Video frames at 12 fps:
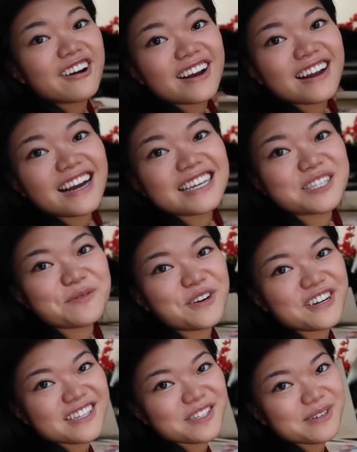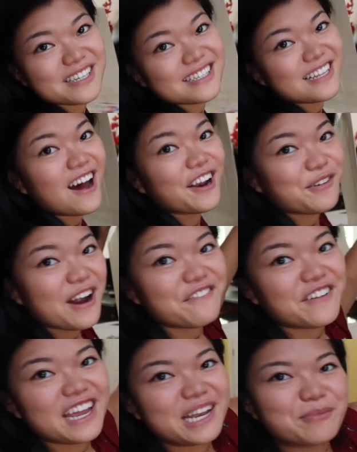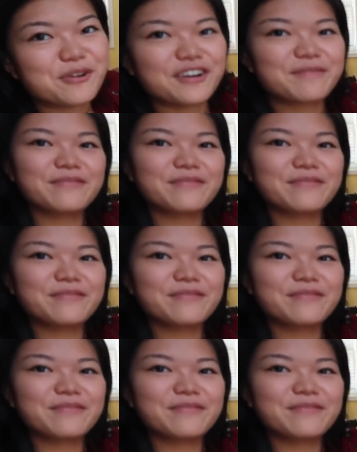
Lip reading: I swear, this one is not graphic anymore.